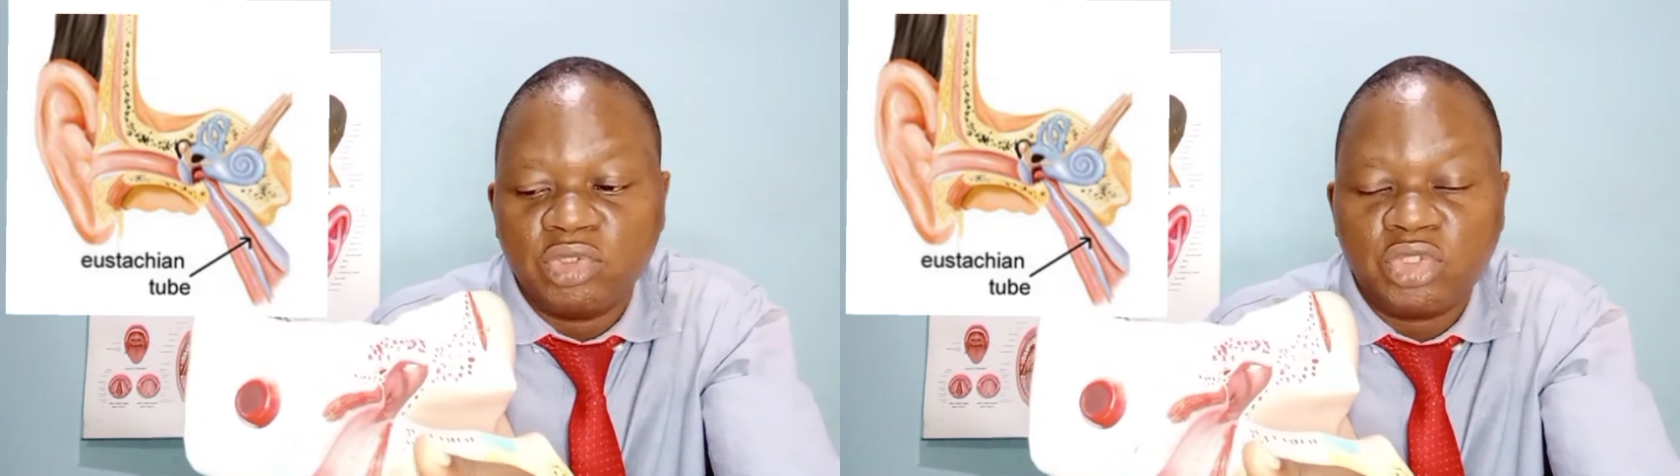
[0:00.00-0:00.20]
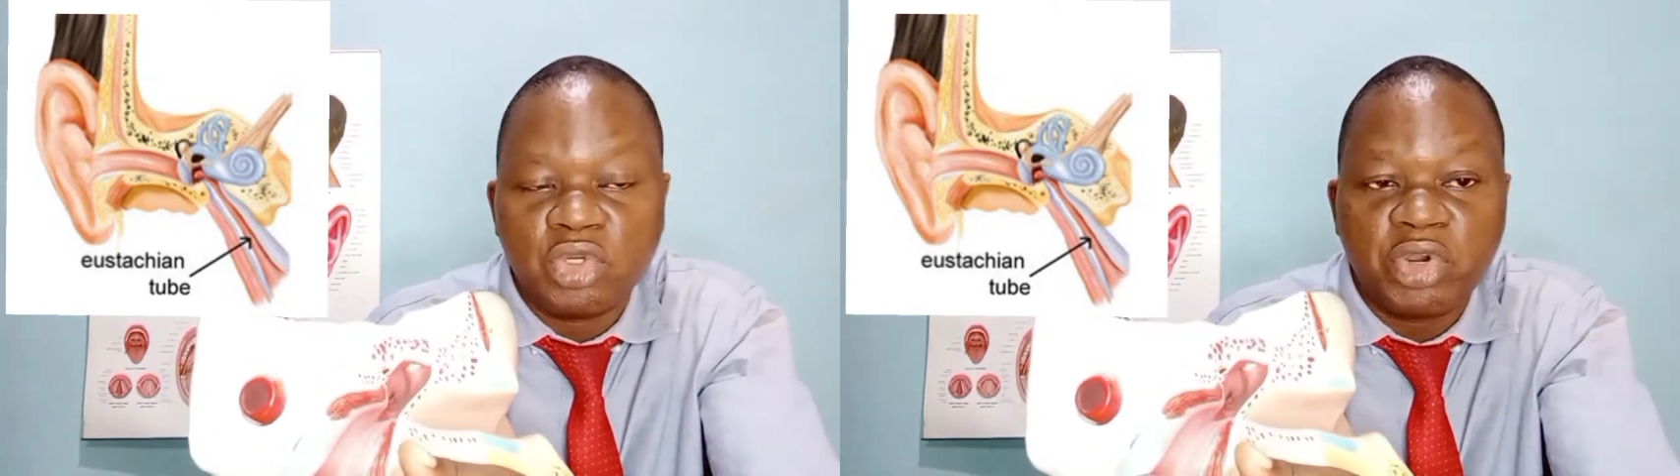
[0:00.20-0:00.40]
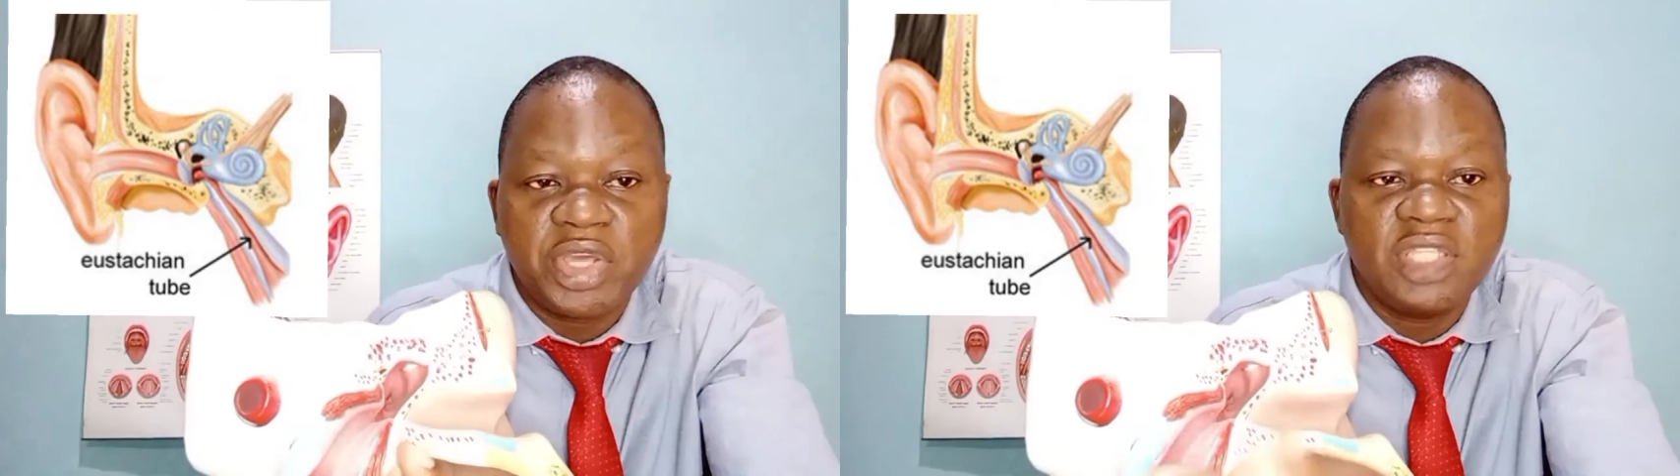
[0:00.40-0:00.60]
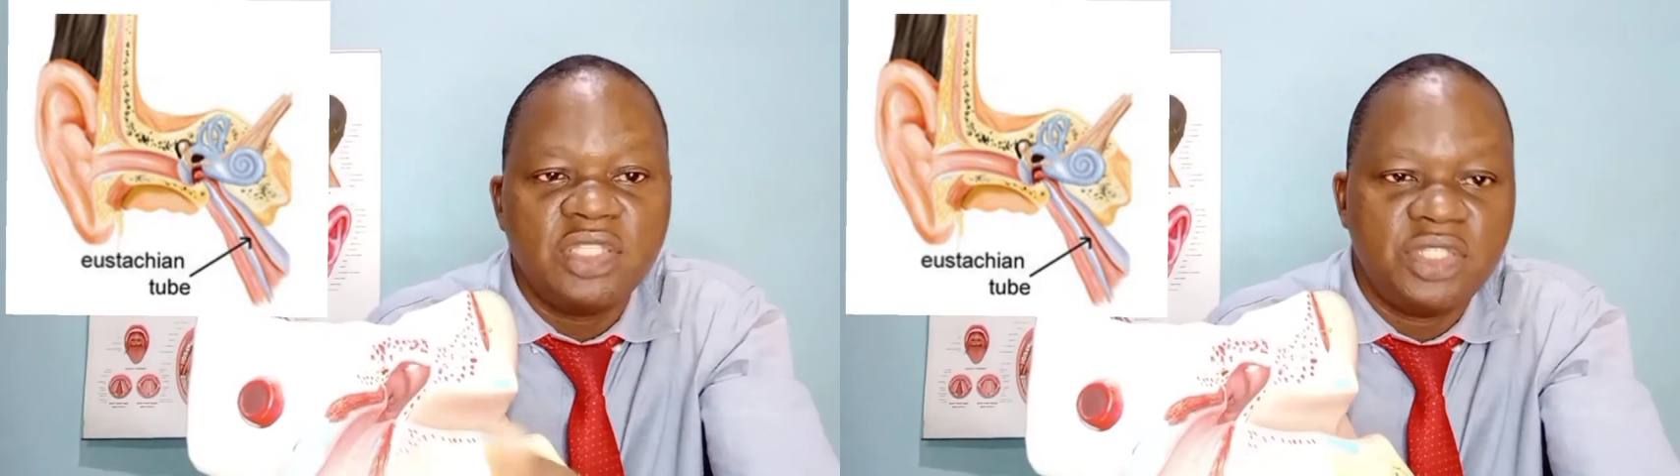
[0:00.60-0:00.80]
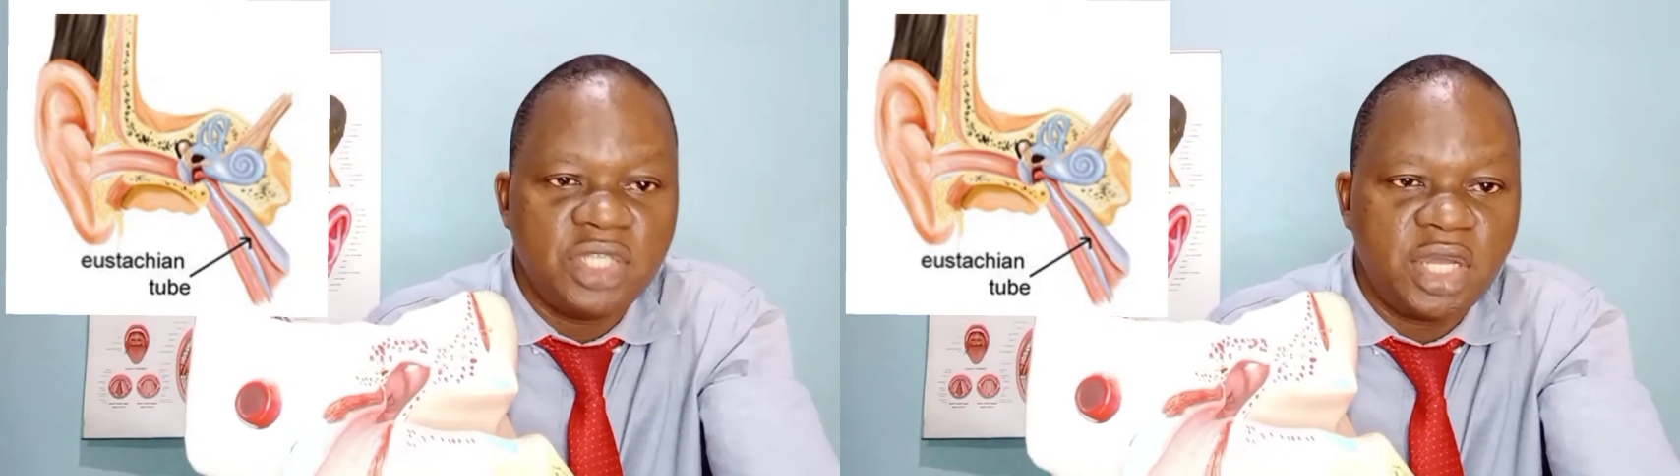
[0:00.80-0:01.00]
during
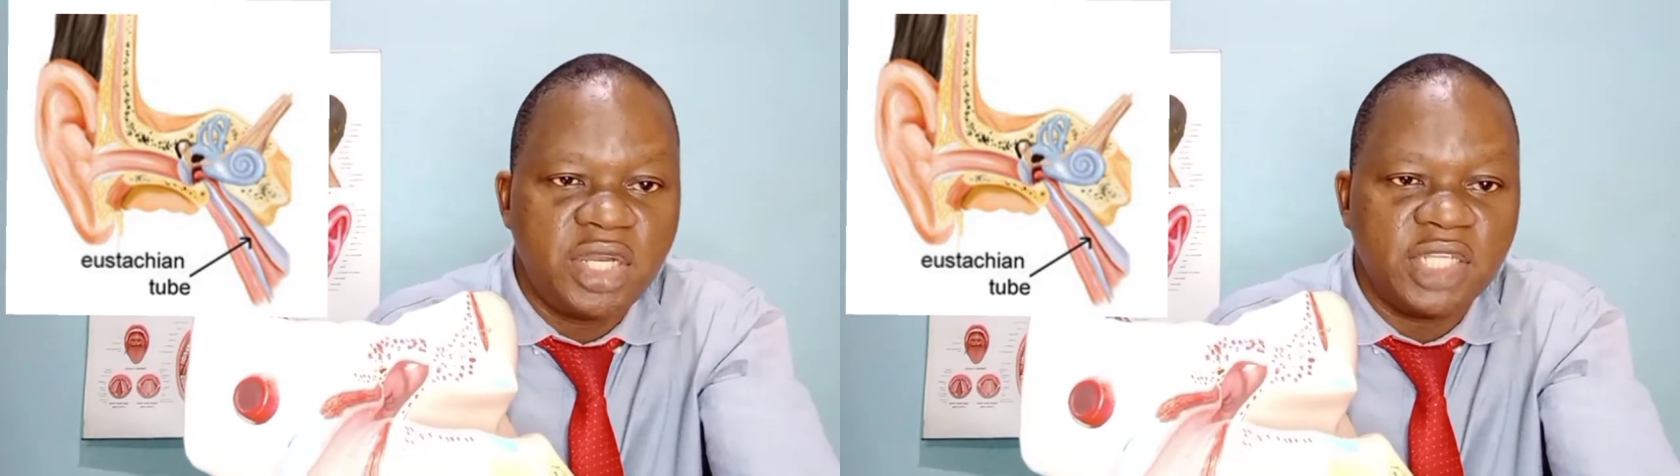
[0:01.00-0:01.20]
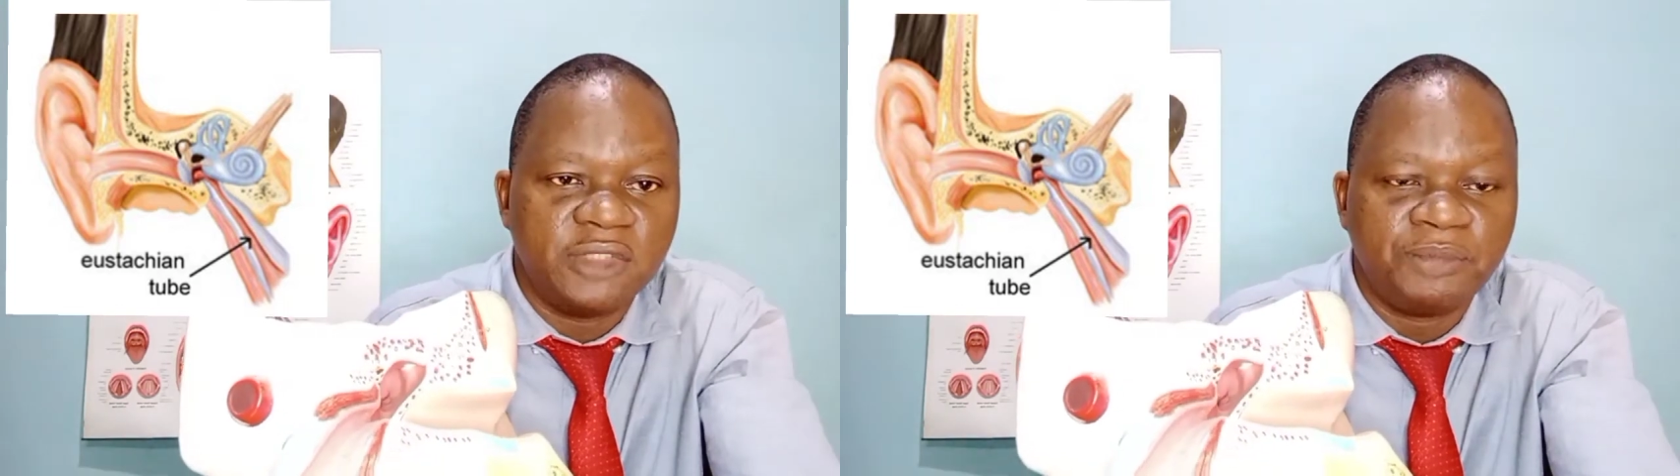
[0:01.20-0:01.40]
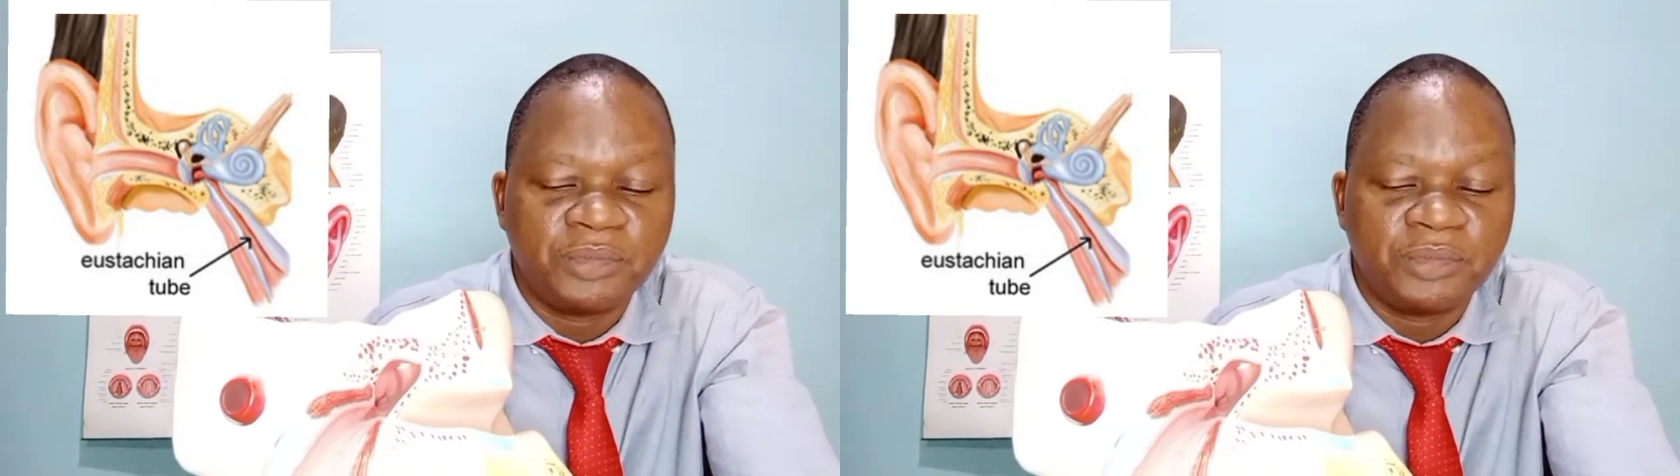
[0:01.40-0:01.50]
yawning.